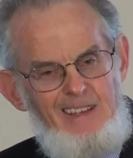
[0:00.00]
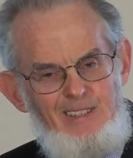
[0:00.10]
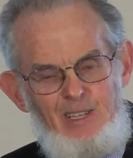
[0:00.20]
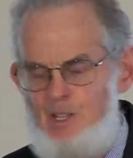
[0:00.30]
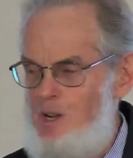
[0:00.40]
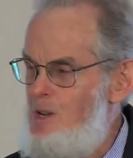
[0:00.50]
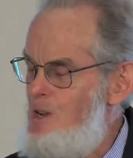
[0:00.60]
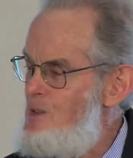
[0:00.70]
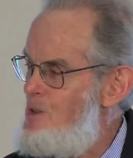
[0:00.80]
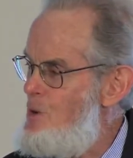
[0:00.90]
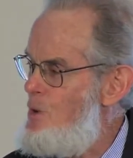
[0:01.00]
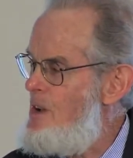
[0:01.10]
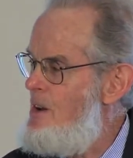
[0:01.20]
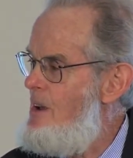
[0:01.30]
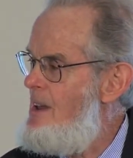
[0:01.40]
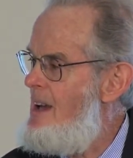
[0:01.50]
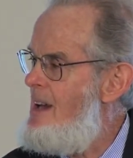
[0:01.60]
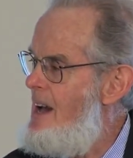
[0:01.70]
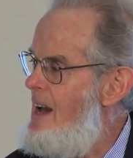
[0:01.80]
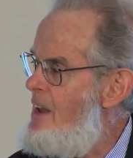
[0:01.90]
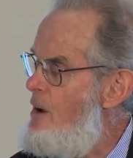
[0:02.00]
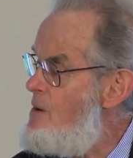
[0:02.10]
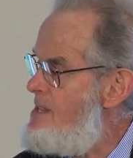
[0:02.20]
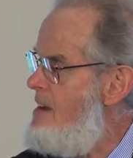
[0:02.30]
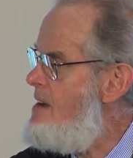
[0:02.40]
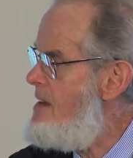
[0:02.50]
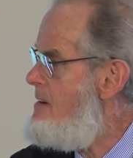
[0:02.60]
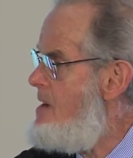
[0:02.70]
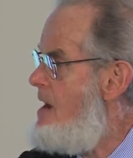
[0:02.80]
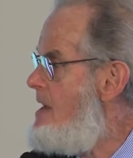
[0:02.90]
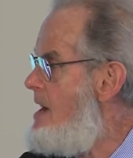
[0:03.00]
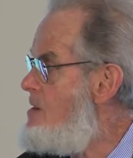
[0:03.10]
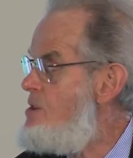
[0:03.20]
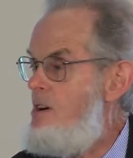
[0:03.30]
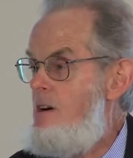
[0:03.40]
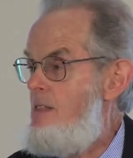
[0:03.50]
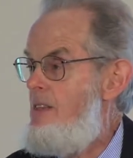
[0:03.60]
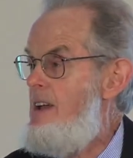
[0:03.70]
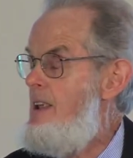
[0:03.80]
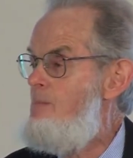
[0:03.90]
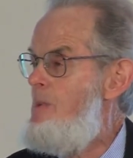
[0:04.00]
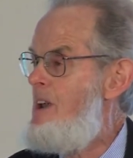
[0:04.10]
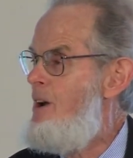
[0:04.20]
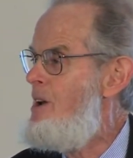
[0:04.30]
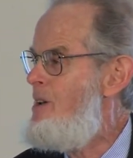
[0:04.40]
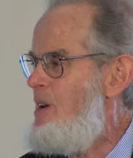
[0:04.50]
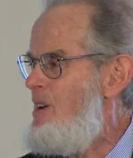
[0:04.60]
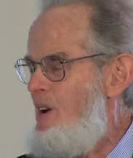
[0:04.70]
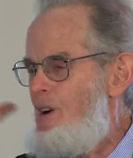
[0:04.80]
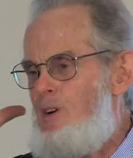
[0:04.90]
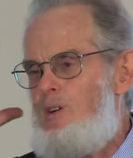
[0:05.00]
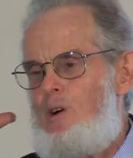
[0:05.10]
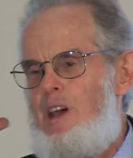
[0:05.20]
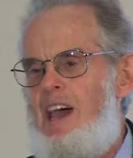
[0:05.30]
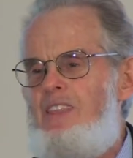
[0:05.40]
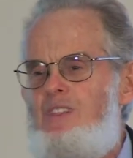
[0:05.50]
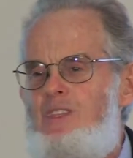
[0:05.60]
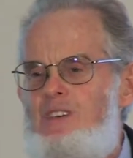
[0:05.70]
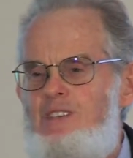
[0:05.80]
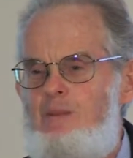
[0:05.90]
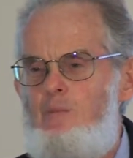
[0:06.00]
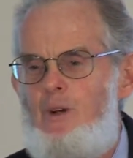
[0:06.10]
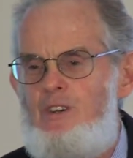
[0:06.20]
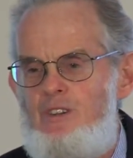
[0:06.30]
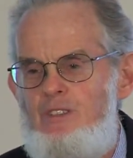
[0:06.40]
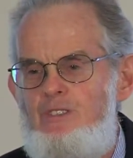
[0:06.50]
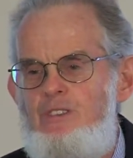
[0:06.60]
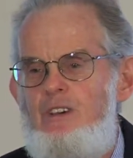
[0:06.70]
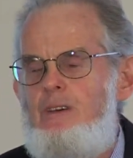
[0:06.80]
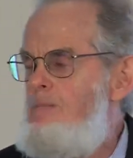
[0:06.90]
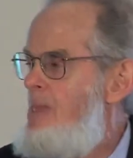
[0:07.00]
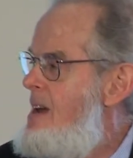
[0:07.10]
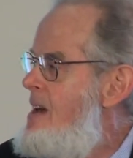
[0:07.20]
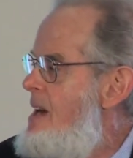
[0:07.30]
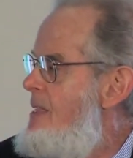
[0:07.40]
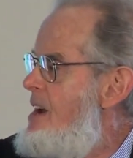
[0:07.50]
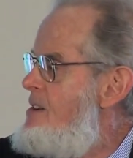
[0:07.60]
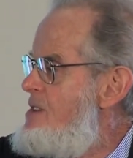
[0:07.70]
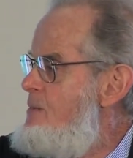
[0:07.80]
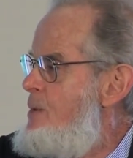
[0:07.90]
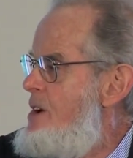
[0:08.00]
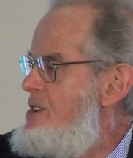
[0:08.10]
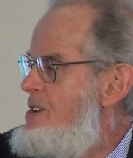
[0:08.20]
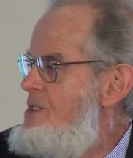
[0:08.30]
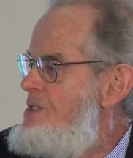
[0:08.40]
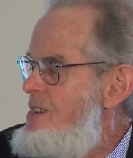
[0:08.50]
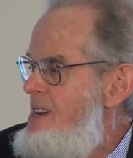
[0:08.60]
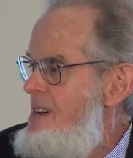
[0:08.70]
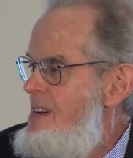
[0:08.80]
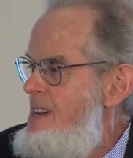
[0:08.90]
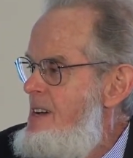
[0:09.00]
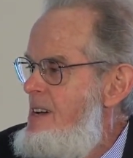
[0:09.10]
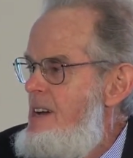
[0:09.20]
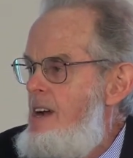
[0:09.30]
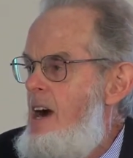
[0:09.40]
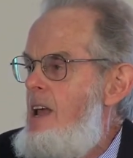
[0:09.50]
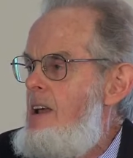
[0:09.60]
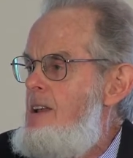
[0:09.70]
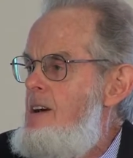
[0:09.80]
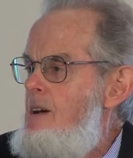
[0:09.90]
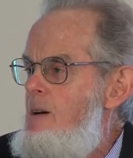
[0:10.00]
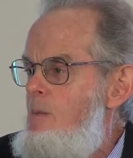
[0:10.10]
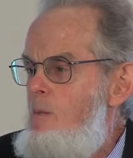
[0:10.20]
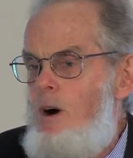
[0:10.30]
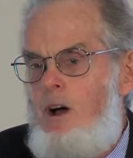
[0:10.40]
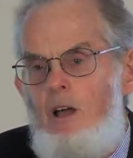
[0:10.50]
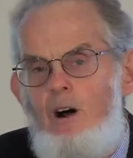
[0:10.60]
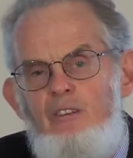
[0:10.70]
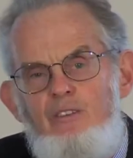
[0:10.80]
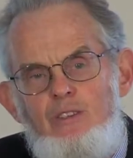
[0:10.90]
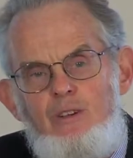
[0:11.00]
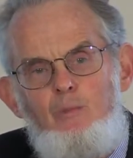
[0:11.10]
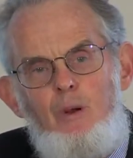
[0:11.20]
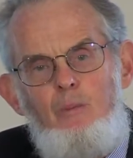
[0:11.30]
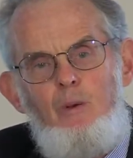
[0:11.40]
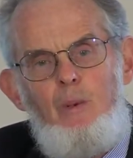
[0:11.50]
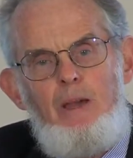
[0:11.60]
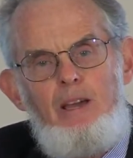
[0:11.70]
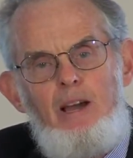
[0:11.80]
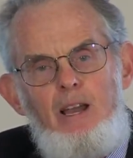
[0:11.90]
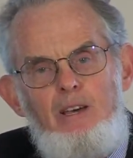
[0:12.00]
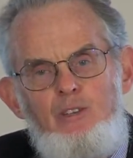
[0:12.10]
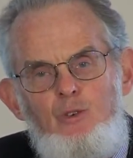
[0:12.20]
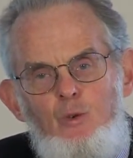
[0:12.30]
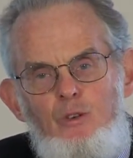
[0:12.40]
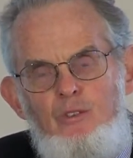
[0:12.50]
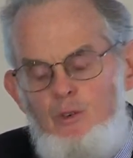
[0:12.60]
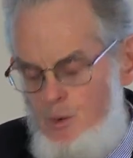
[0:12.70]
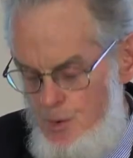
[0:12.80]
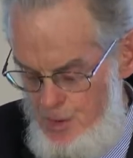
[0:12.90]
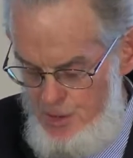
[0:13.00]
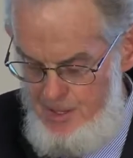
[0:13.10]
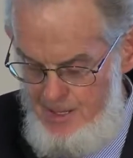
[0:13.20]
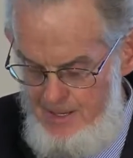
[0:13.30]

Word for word: Just a little story on, and I was only a, a young child then, and, but I, I got, gathered these impressions, and those impressions coloured my life as it probably colours all of yours.